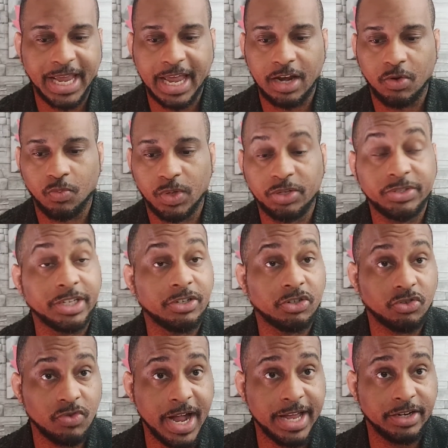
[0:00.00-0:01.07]
and wilton
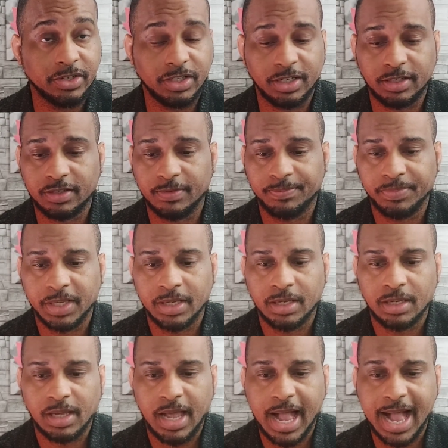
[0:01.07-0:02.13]
strategies
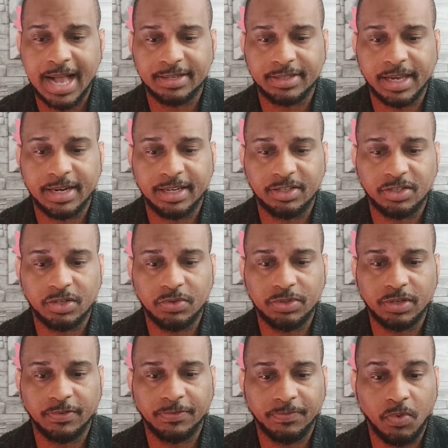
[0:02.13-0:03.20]
as an
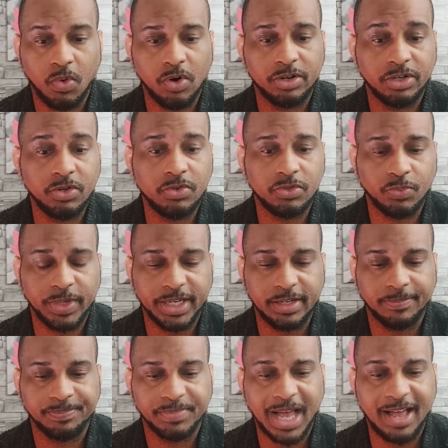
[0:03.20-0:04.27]
exclusive for newsweek
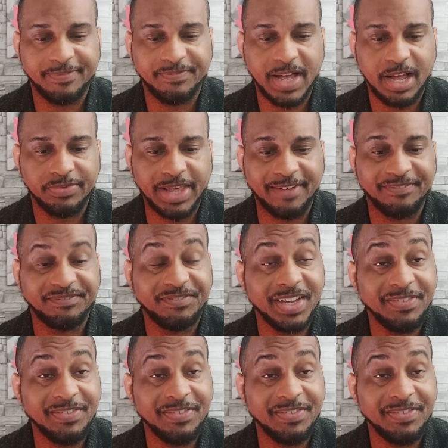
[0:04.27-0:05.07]
I found that